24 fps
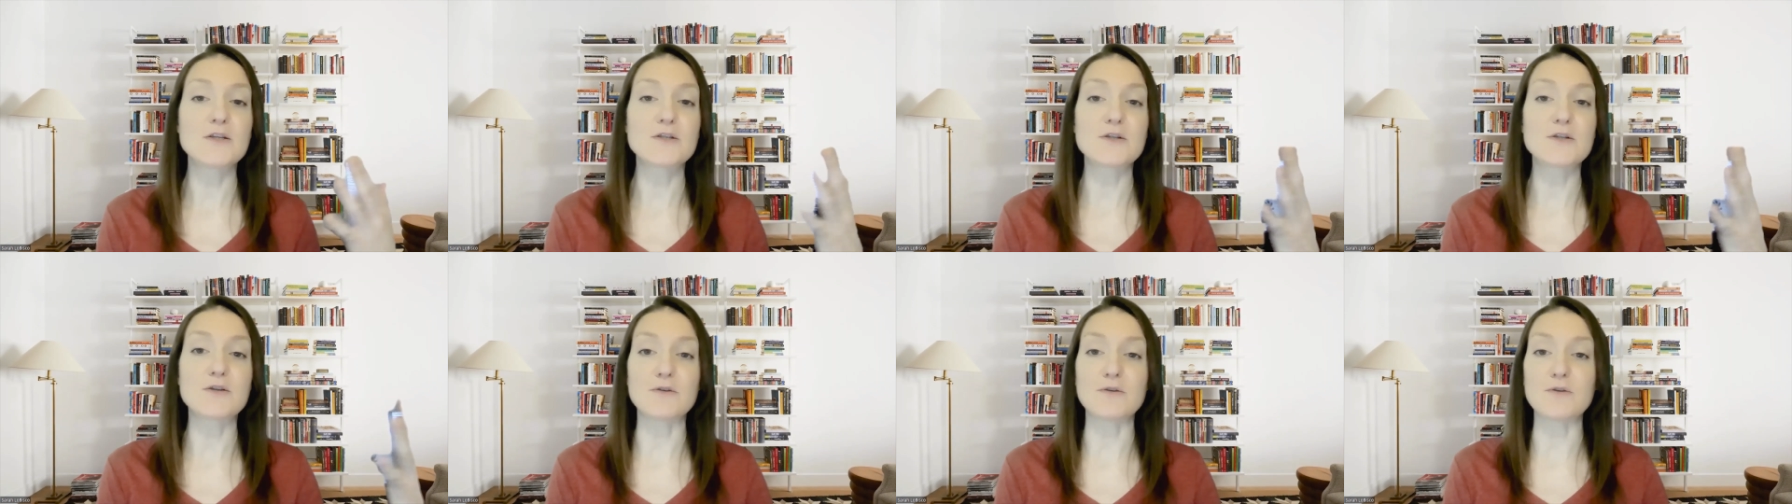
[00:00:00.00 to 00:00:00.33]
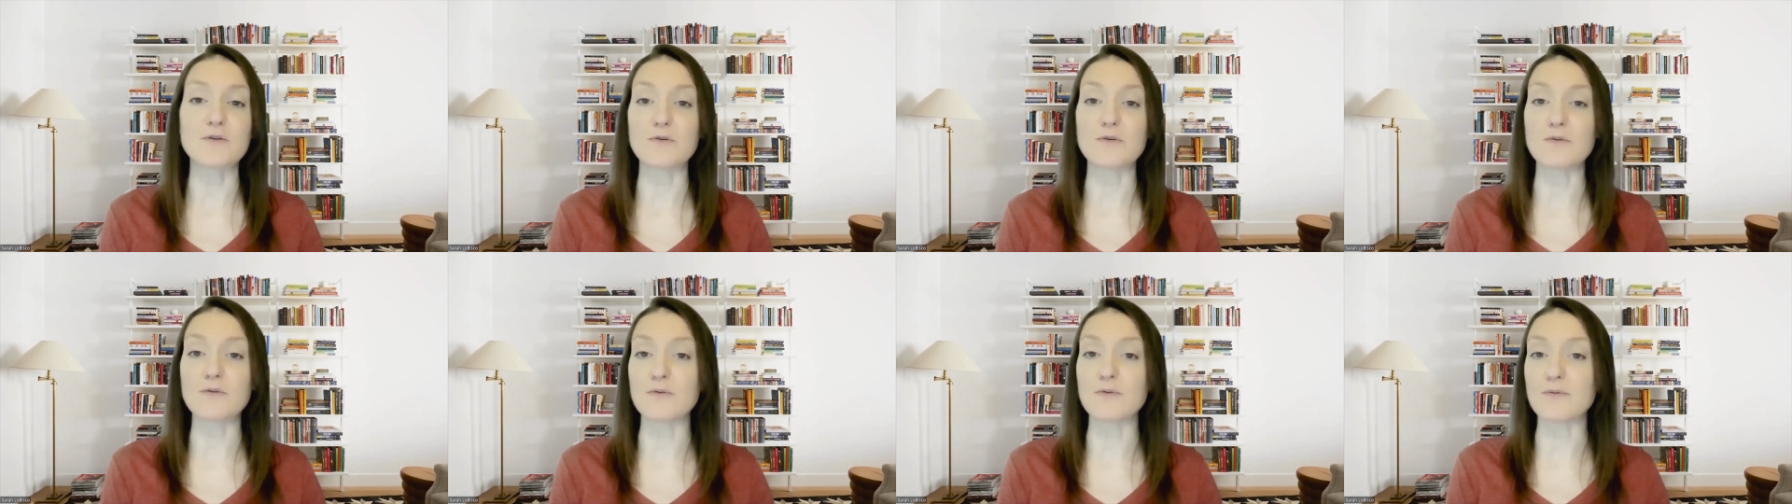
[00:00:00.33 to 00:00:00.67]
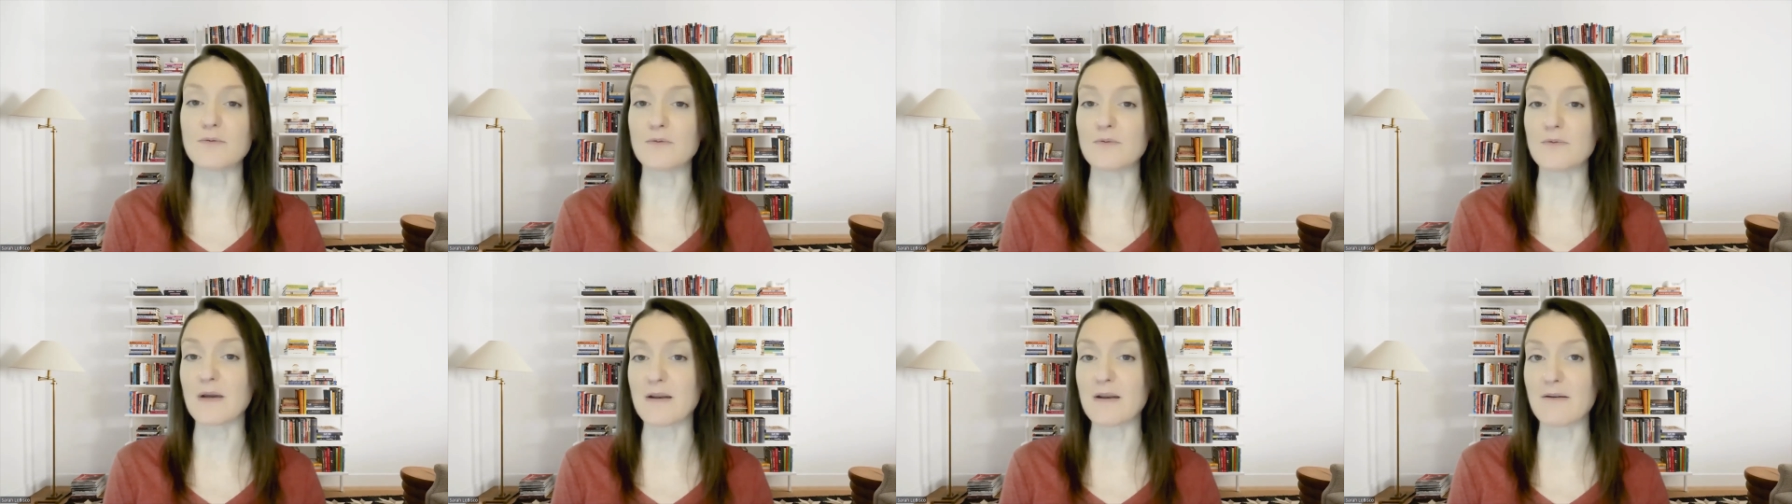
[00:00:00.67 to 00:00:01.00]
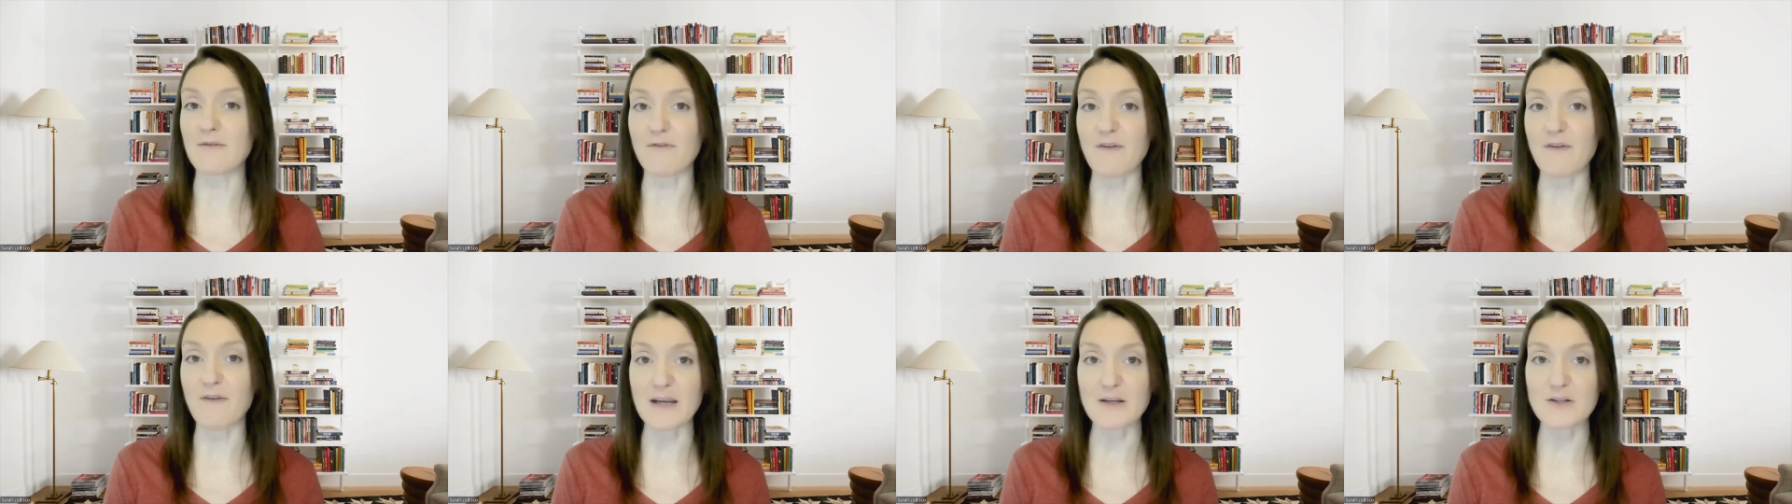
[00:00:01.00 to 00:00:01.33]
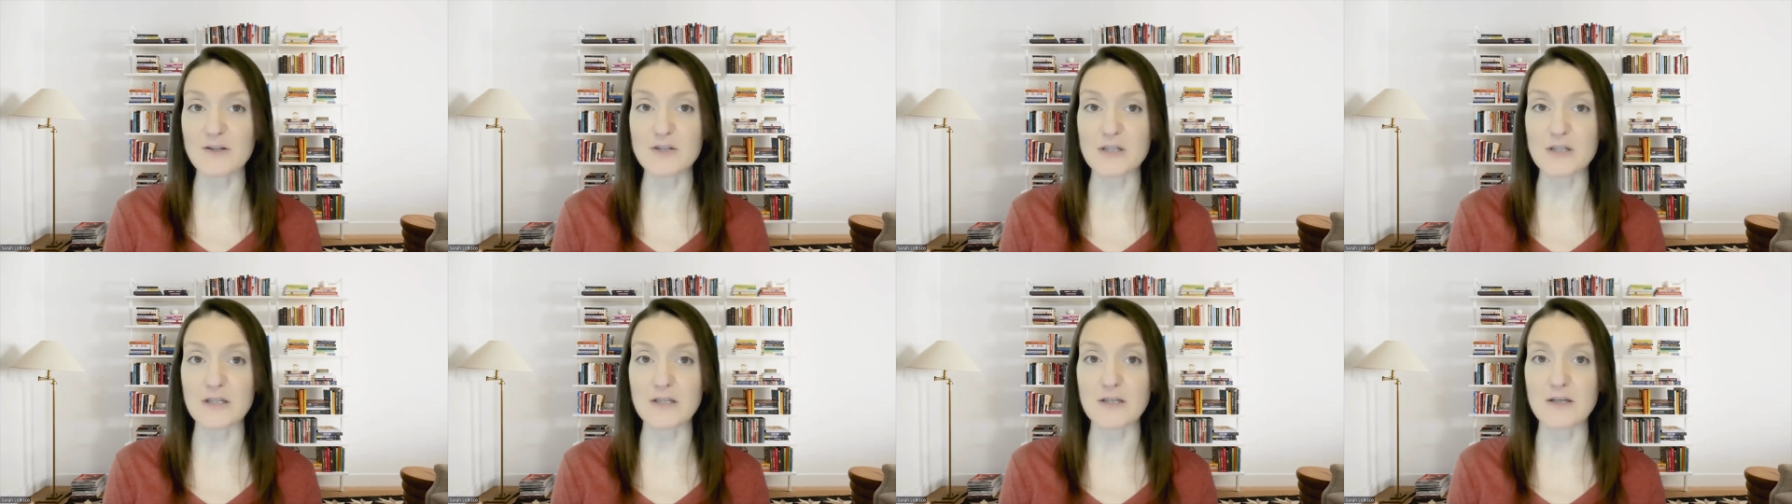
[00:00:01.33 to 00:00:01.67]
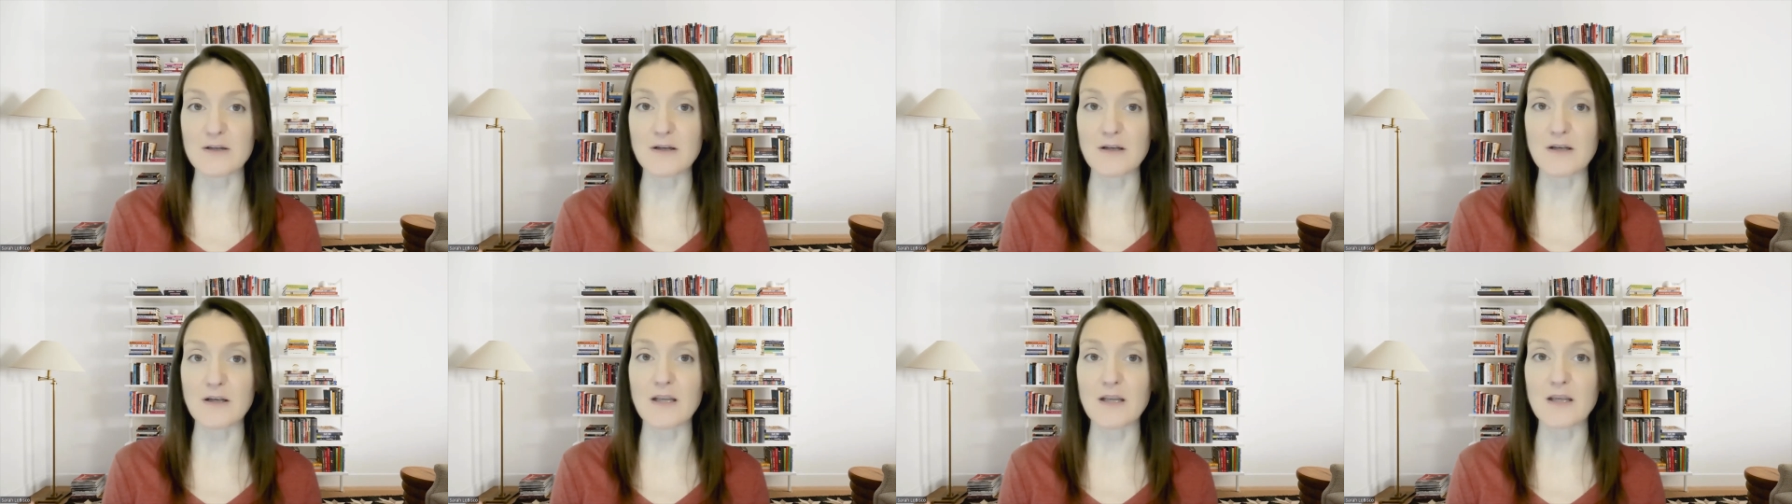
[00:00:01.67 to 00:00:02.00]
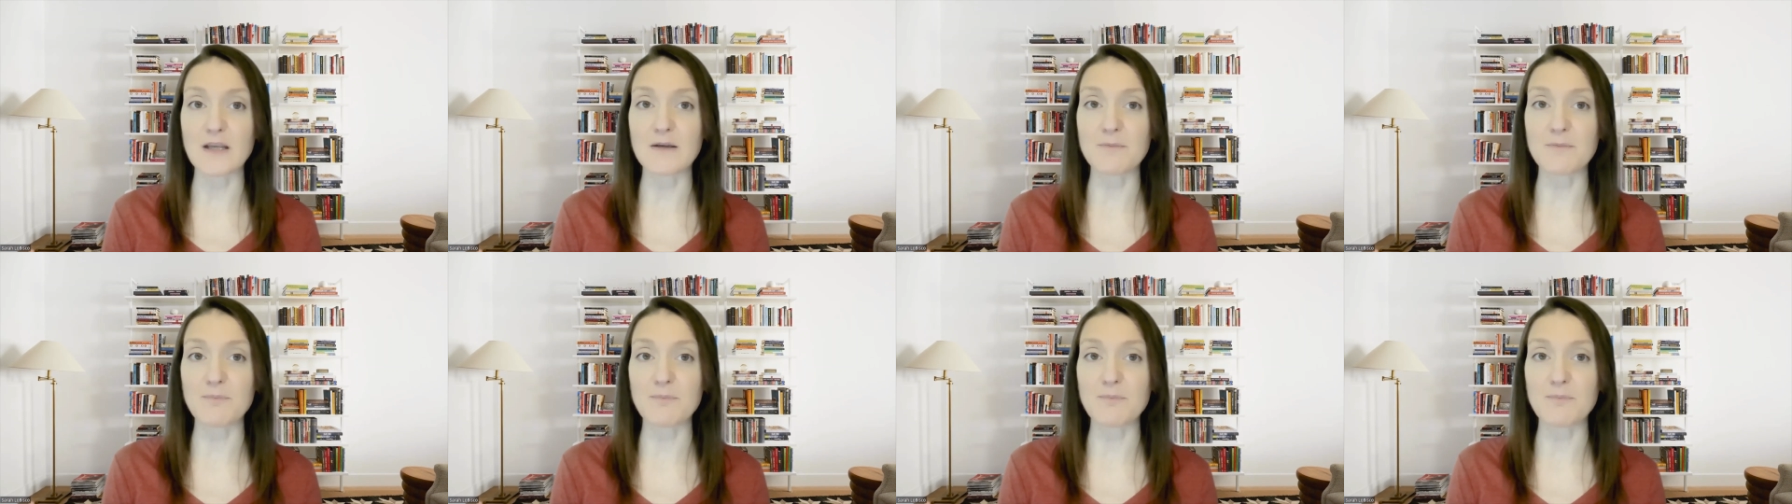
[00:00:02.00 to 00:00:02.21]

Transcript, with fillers: to infection